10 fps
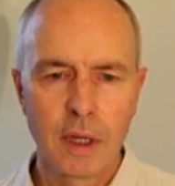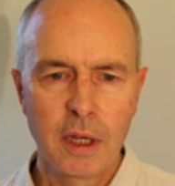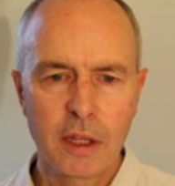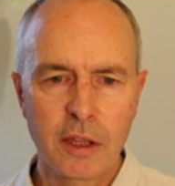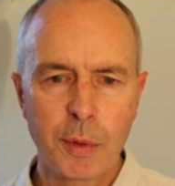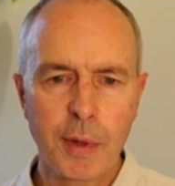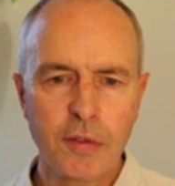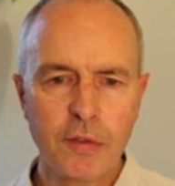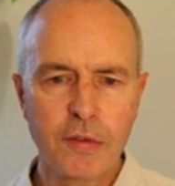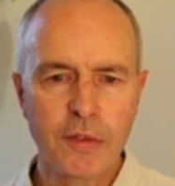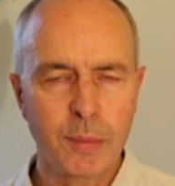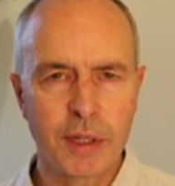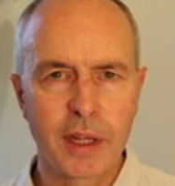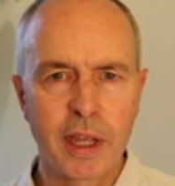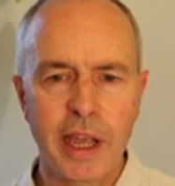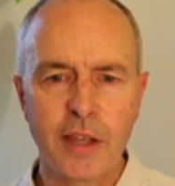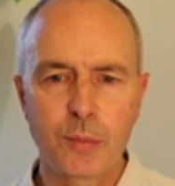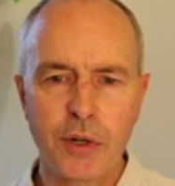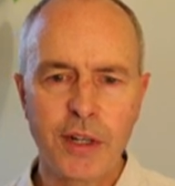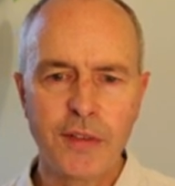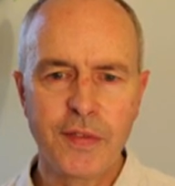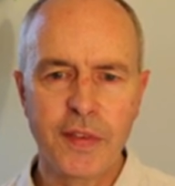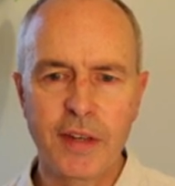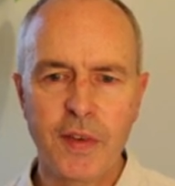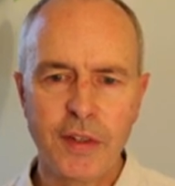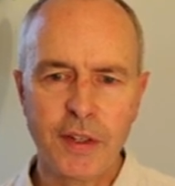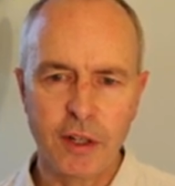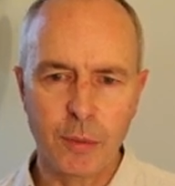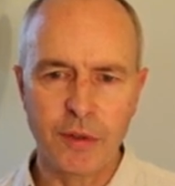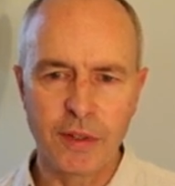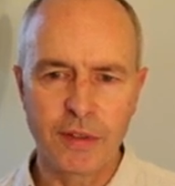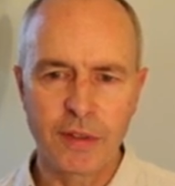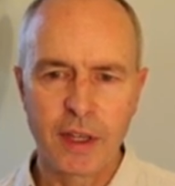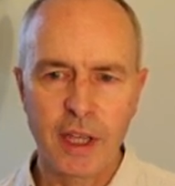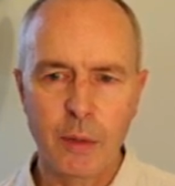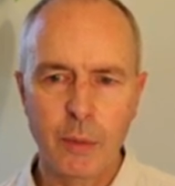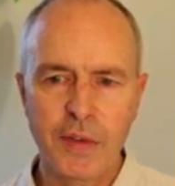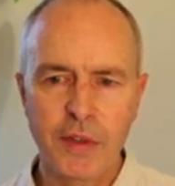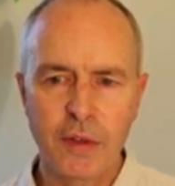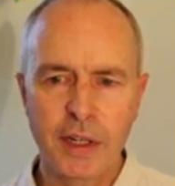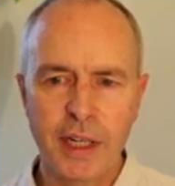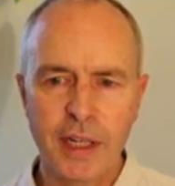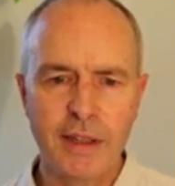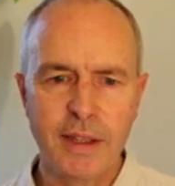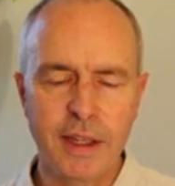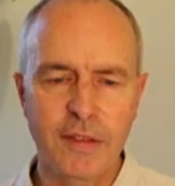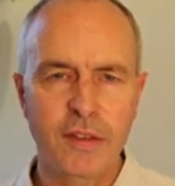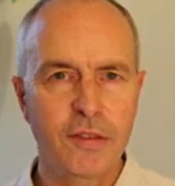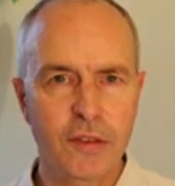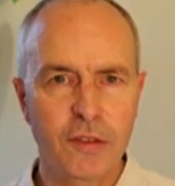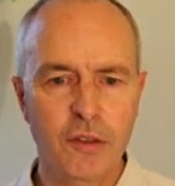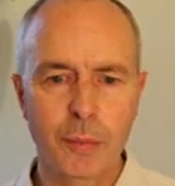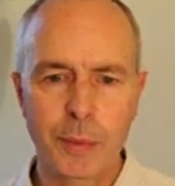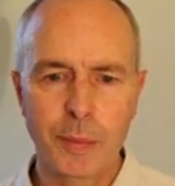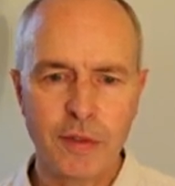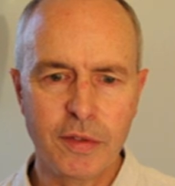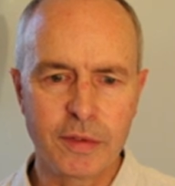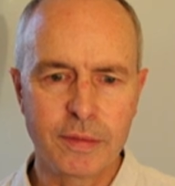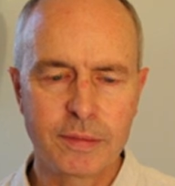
The proposal template has predefined voting options, however you can edit these to suit your proposal.